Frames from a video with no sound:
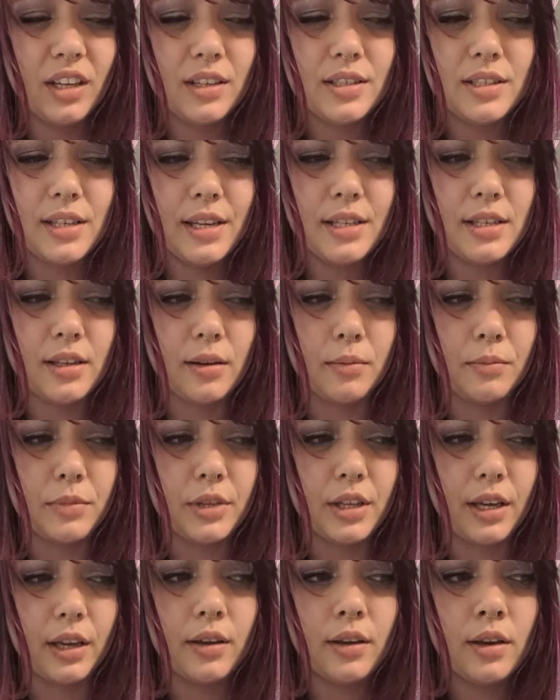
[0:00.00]
say
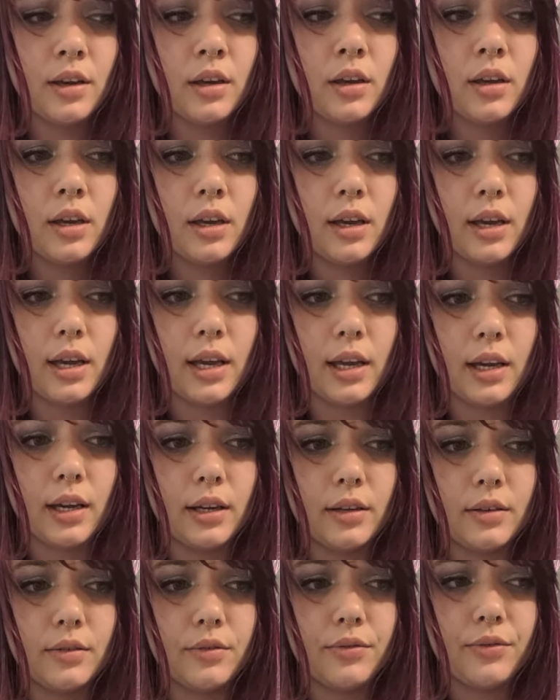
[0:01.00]
something
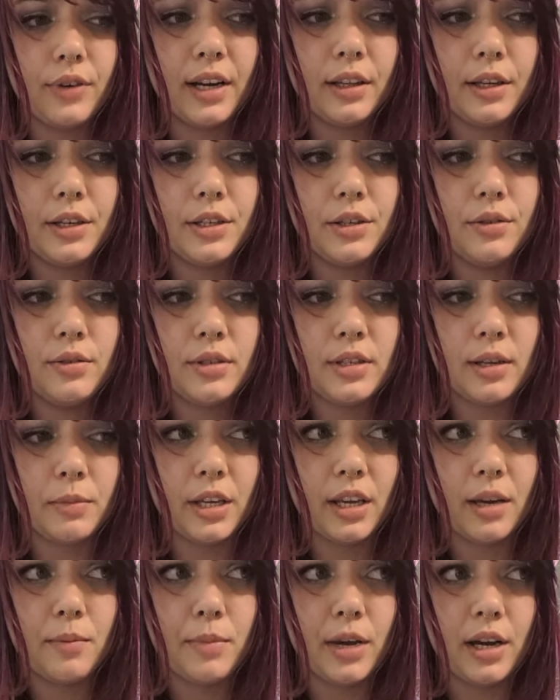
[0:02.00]
and finally do
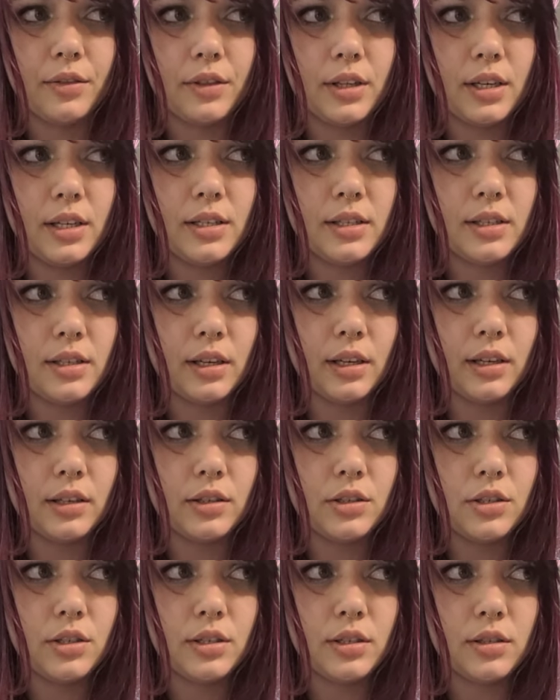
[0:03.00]
something about this
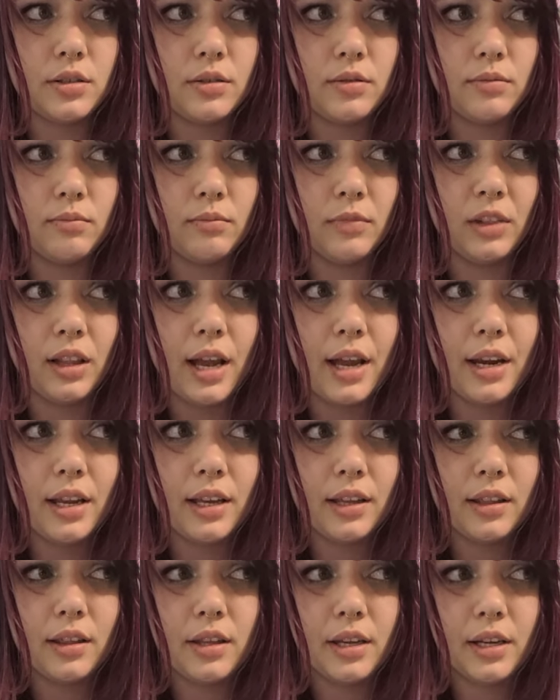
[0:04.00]
and just
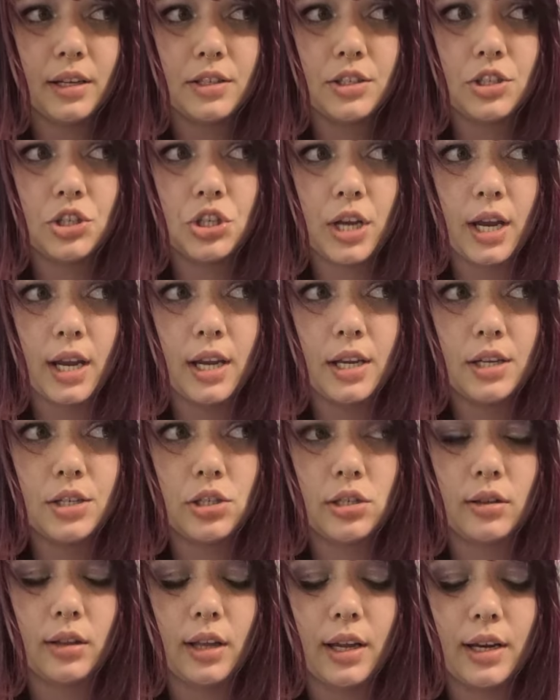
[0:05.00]
letting things
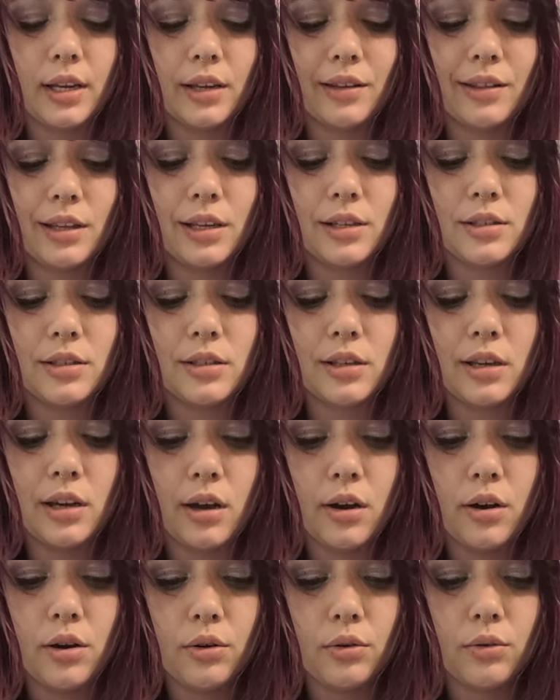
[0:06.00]
change and letting things
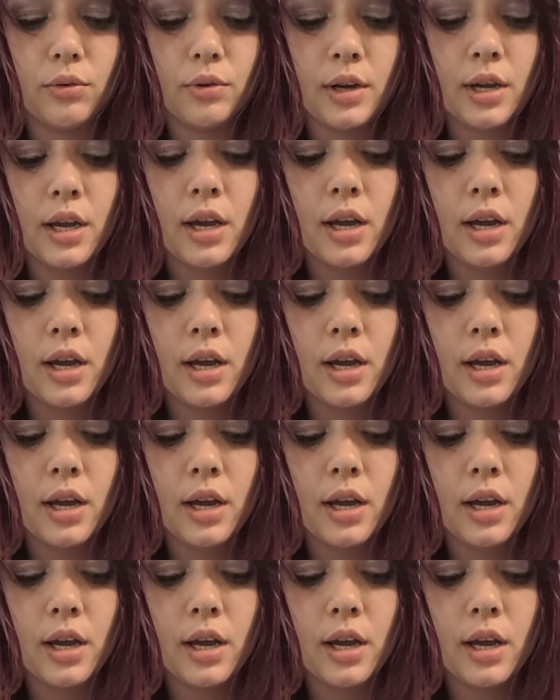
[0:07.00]
go,